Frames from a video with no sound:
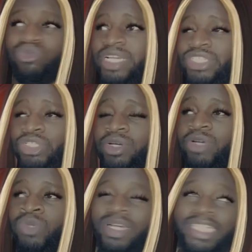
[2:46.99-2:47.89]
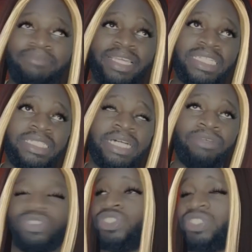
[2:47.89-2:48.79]
We are so in one space, and I'm
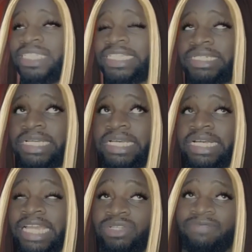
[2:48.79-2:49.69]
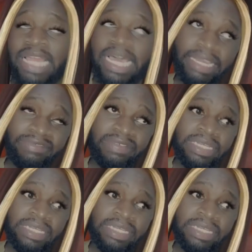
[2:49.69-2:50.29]
not used to such a kind of life.